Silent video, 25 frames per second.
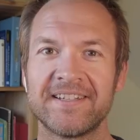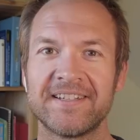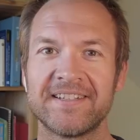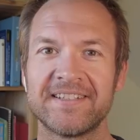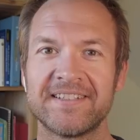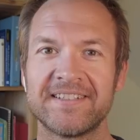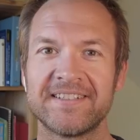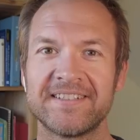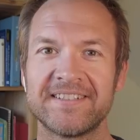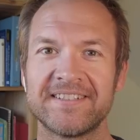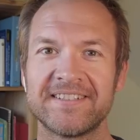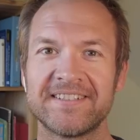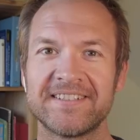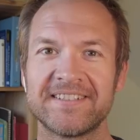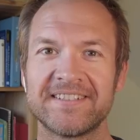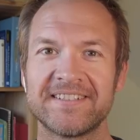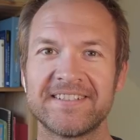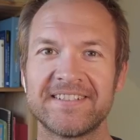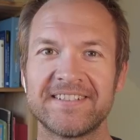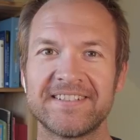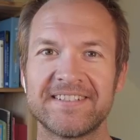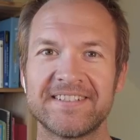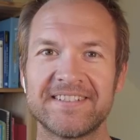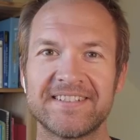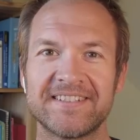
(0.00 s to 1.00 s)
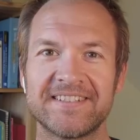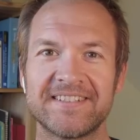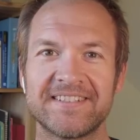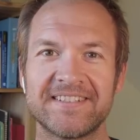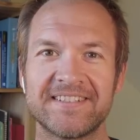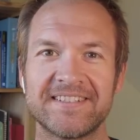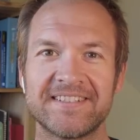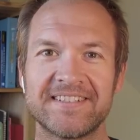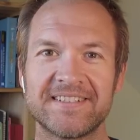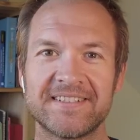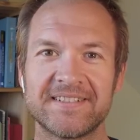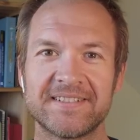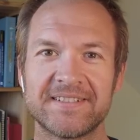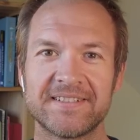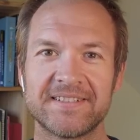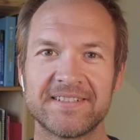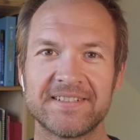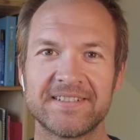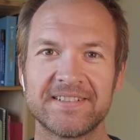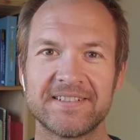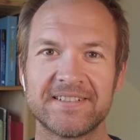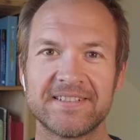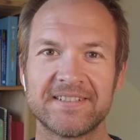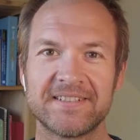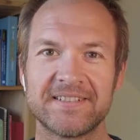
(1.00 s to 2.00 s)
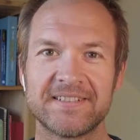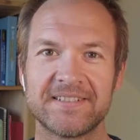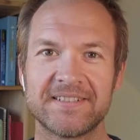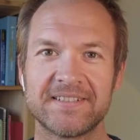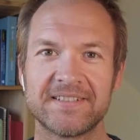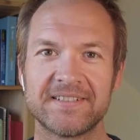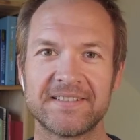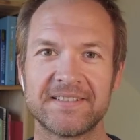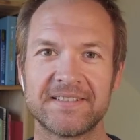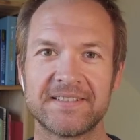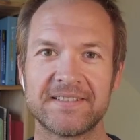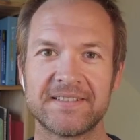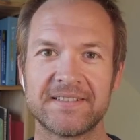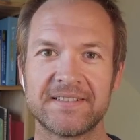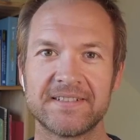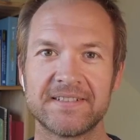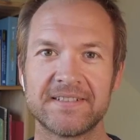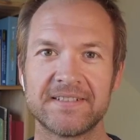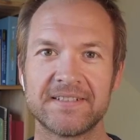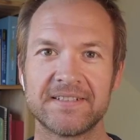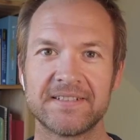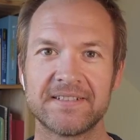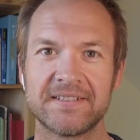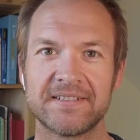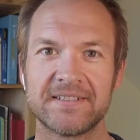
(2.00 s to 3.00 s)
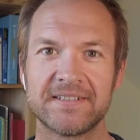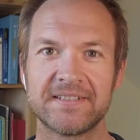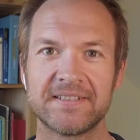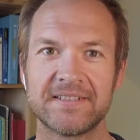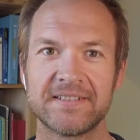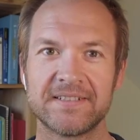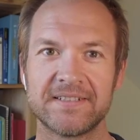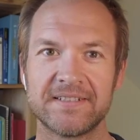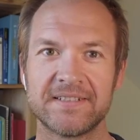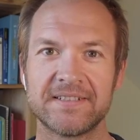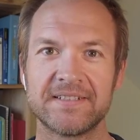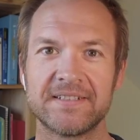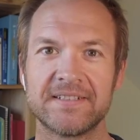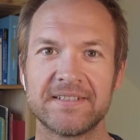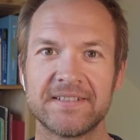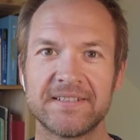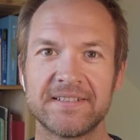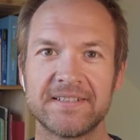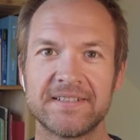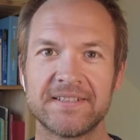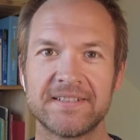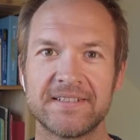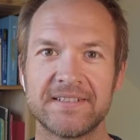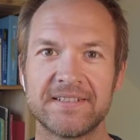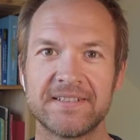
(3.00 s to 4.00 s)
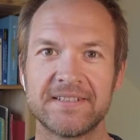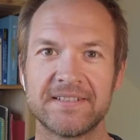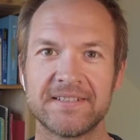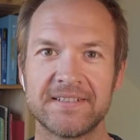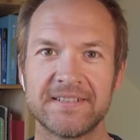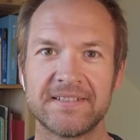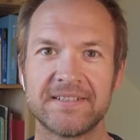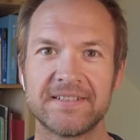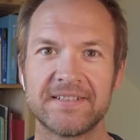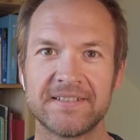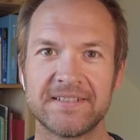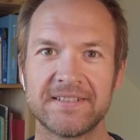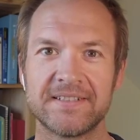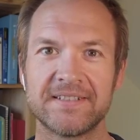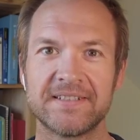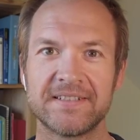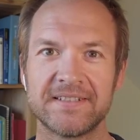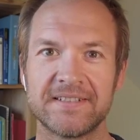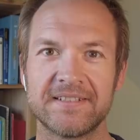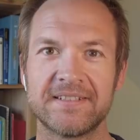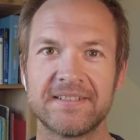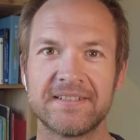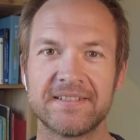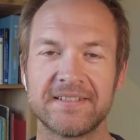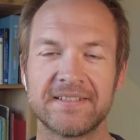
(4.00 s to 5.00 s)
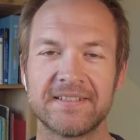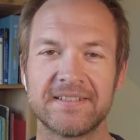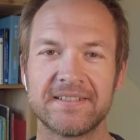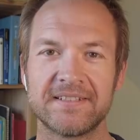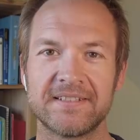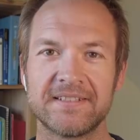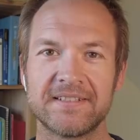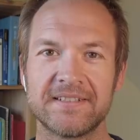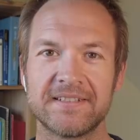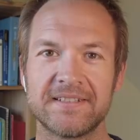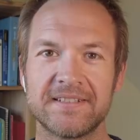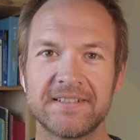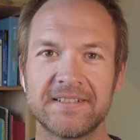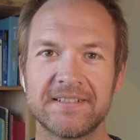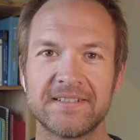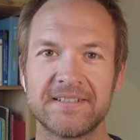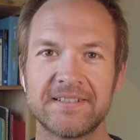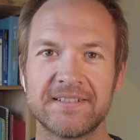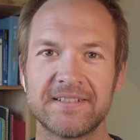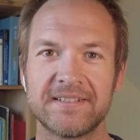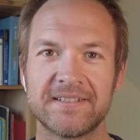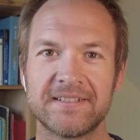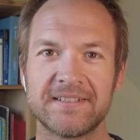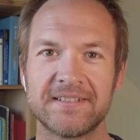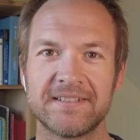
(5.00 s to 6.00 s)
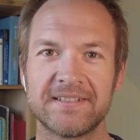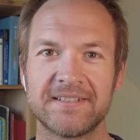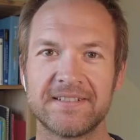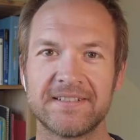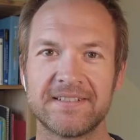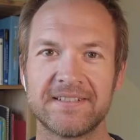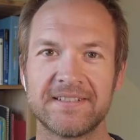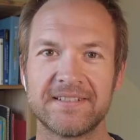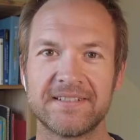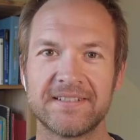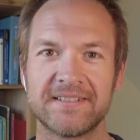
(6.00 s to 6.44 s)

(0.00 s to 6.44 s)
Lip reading: (not speaking)